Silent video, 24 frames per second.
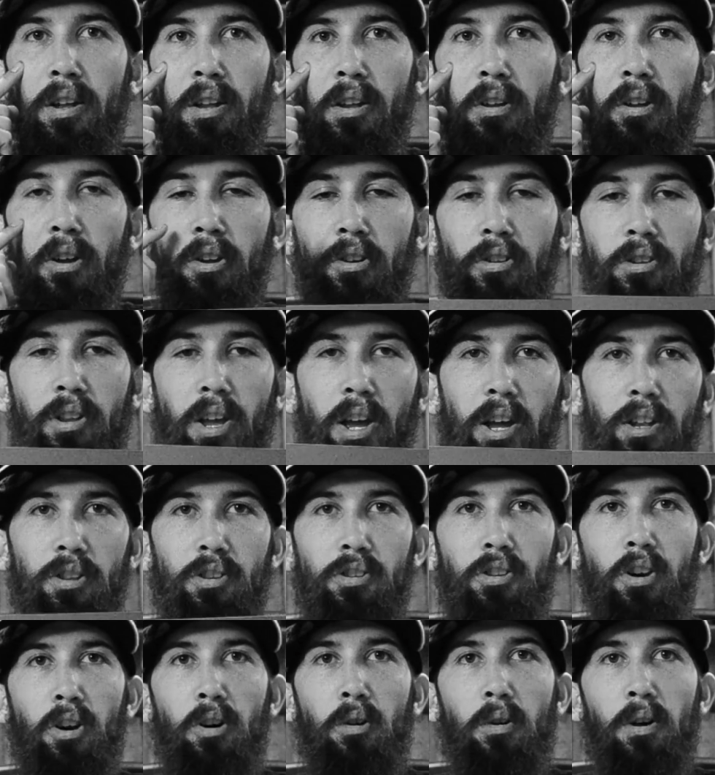You understand?
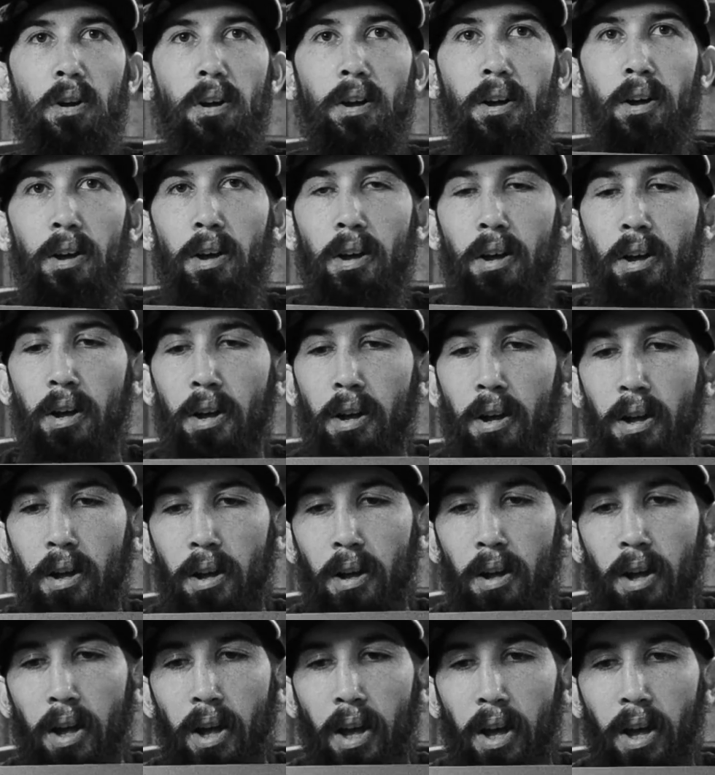So
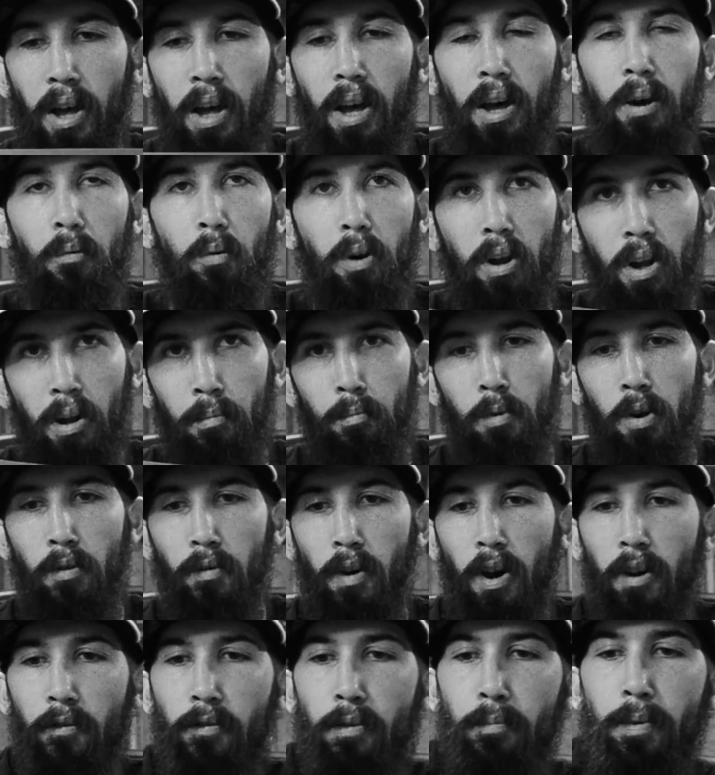we're going to
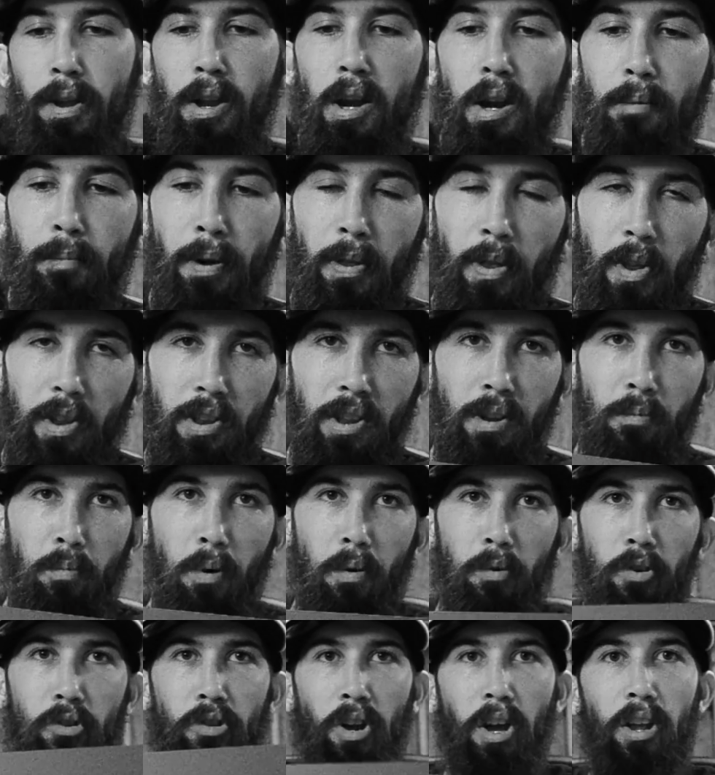move on from here, but this is
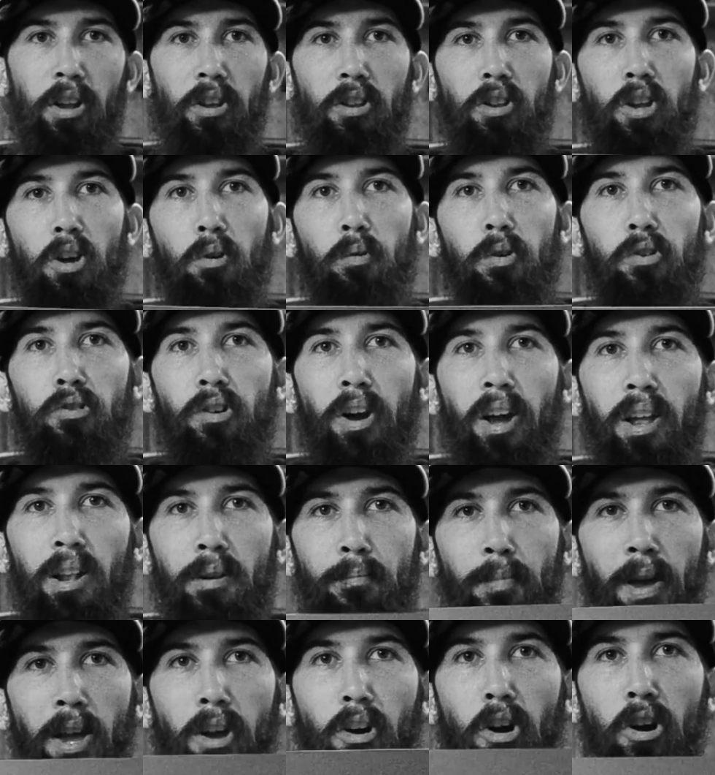what we're trying to do. We're trying
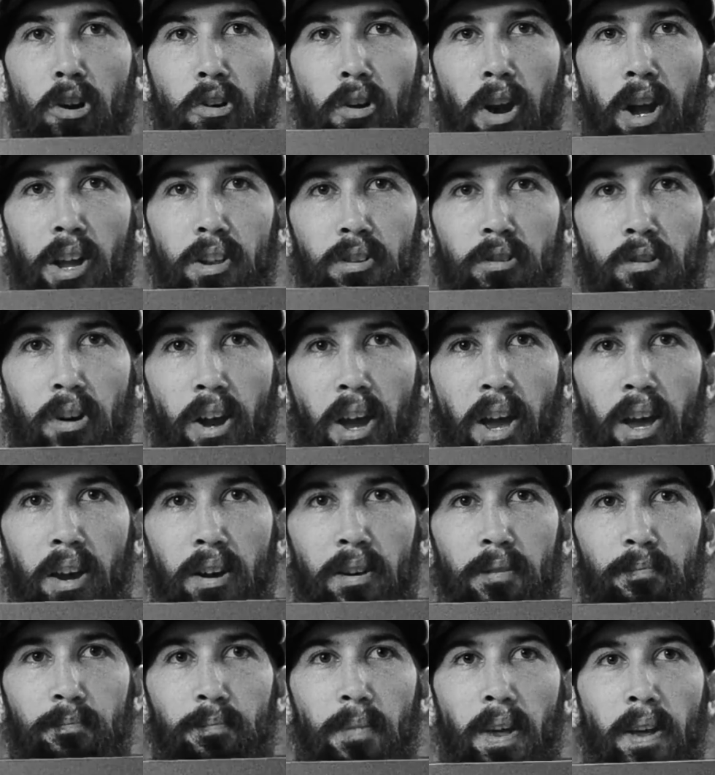to make our grays gray,
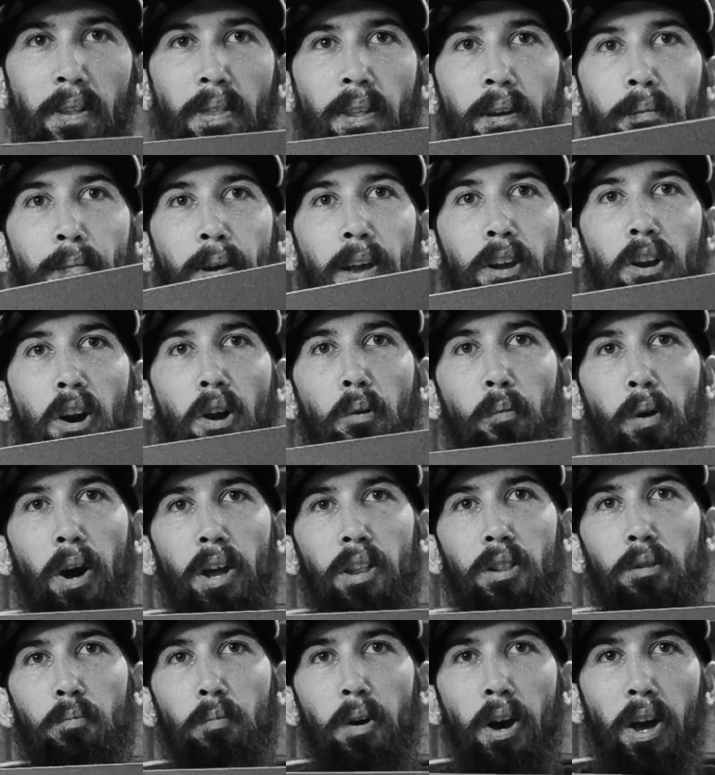and then make our
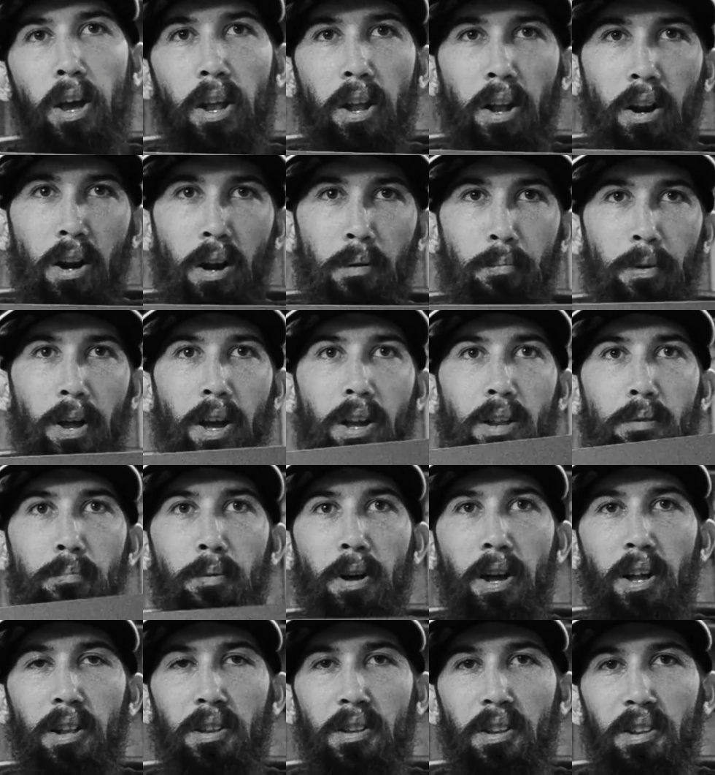whites white and our blacks
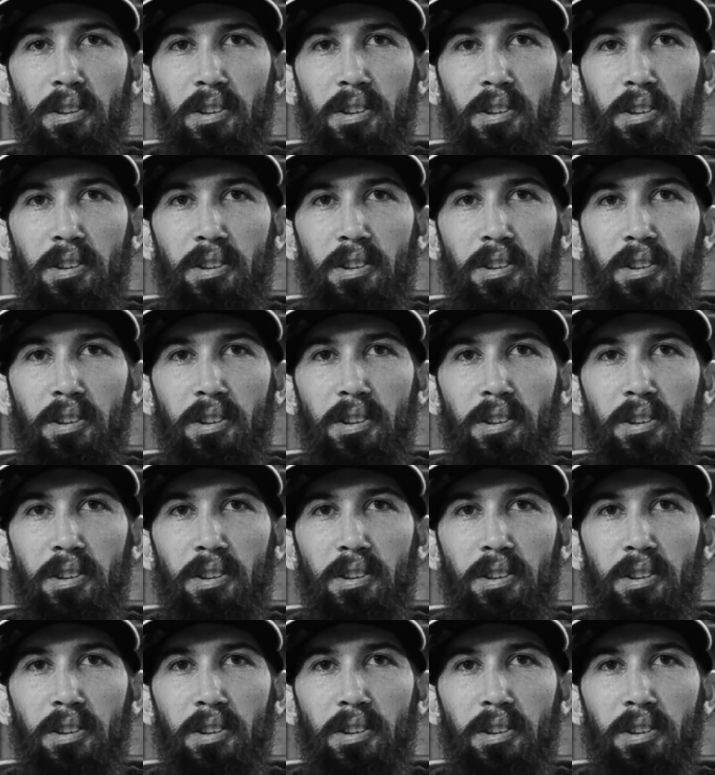blacks.